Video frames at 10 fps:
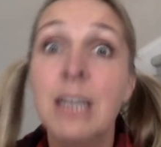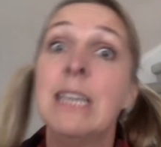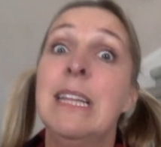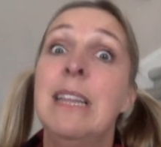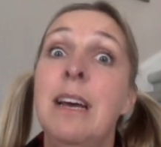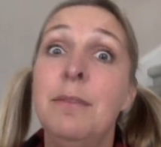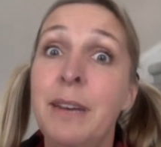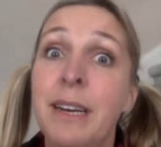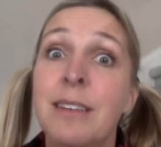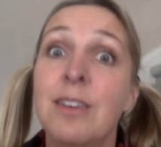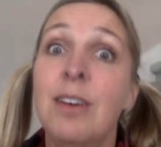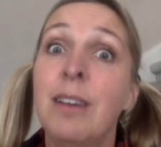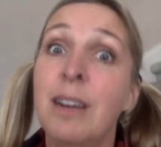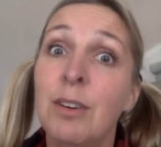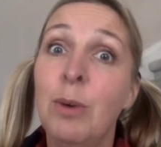Can that affect our
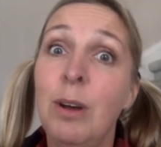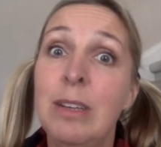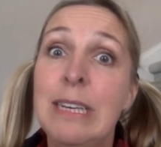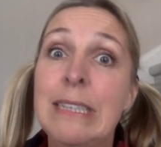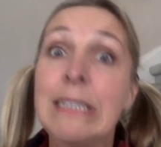air quality?